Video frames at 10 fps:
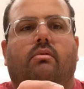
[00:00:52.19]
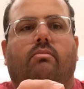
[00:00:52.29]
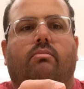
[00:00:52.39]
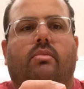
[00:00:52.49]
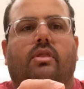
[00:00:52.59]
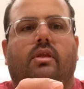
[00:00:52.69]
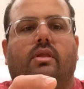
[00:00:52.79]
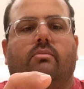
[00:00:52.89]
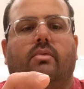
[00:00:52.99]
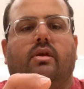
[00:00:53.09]
In
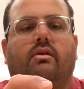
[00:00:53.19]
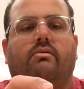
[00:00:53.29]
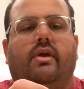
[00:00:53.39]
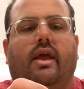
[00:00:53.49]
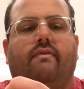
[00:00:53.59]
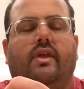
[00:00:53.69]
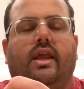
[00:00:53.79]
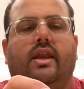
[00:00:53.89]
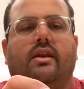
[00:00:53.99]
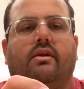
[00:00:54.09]
the middle we have the
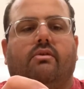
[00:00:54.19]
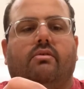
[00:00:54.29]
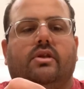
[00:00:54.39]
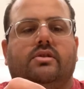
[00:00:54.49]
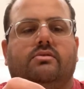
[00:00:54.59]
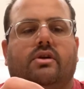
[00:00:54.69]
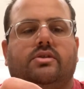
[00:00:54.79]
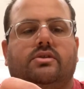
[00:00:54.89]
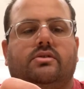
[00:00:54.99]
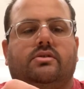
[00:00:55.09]
heating and cooling
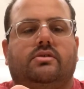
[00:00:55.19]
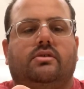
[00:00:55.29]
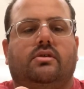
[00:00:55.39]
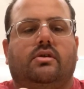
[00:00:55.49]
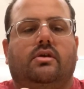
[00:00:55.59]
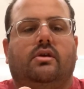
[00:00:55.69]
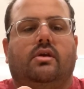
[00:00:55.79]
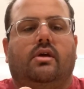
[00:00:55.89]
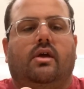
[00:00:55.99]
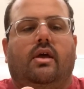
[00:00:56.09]
instructions,
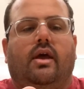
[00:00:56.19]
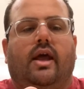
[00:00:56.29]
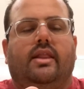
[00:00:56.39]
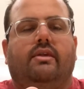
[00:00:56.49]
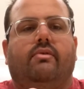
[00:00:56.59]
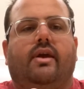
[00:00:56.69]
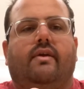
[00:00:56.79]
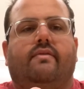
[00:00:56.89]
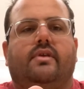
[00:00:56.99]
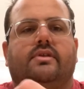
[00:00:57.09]
and then we
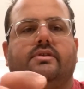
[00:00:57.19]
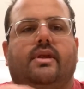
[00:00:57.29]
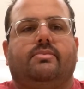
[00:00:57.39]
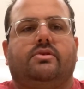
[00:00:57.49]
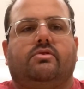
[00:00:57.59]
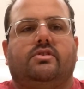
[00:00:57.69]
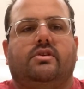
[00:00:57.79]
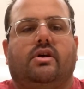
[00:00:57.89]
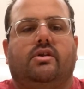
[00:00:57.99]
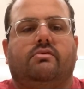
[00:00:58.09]
have the steps towards
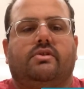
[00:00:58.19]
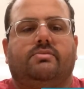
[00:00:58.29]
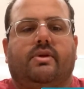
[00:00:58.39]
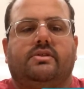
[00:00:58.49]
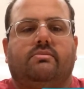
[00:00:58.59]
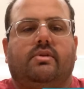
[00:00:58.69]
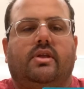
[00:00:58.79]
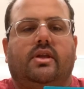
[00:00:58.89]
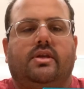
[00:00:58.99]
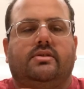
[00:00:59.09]
adult
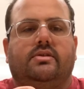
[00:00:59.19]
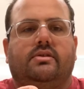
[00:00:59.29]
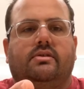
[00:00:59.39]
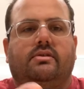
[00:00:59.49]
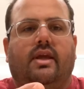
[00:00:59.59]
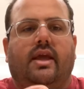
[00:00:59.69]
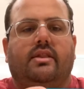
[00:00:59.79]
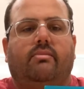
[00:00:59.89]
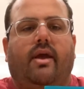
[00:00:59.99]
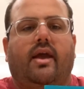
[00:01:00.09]
responsibilities tag on
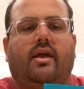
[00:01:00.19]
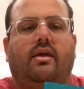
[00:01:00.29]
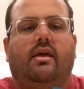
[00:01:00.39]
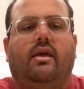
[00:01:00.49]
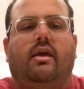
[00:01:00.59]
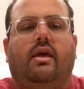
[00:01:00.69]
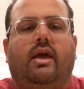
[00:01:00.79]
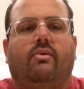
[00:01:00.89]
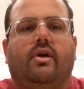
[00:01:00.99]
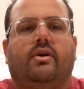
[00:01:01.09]
the back.
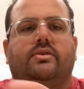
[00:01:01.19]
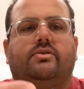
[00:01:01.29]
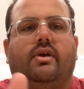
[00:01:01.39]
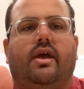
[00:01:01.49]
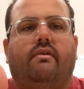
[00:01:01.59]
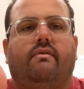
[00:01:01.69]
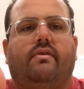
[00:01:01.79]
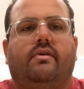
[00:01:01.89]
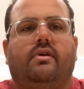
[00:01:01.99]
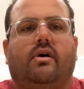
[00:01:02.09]
And we also have
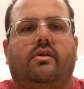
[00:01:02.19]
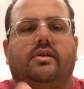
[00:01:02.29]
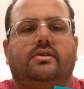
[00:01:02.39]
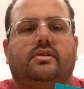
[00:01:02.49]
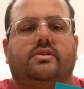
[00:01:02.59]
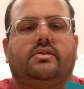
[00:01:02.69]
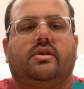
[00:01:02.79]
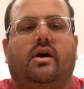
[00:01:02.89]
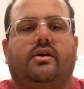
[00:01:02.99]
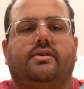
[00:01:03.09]
all these little
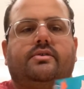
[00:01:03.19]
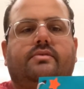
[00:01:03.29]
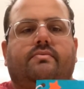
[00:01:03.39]
stars